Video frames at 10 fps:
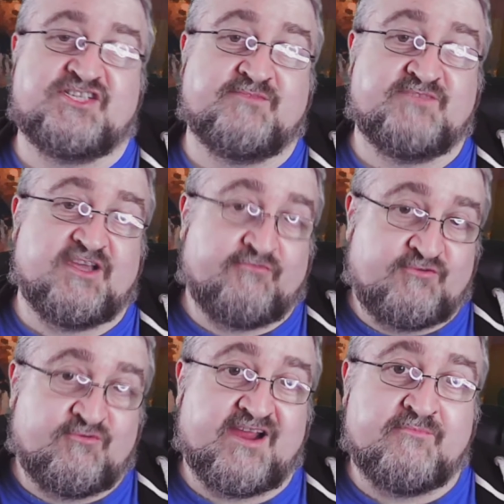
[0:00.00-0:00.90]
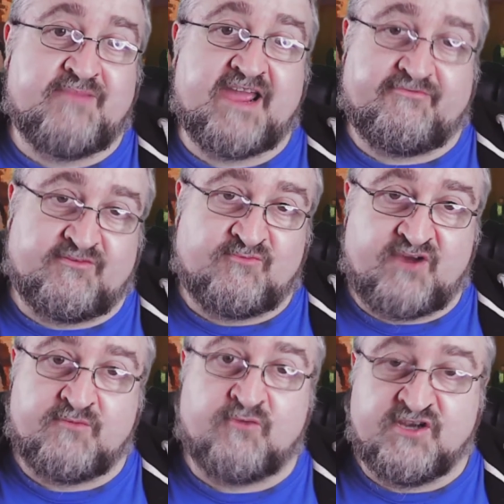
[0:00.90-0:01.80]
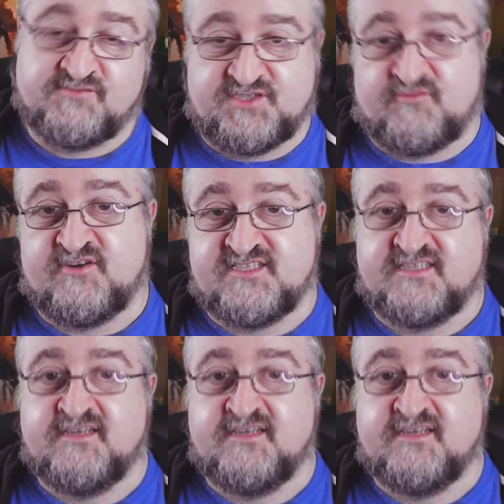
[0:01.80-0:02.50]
himself quite a bit for what he was, which was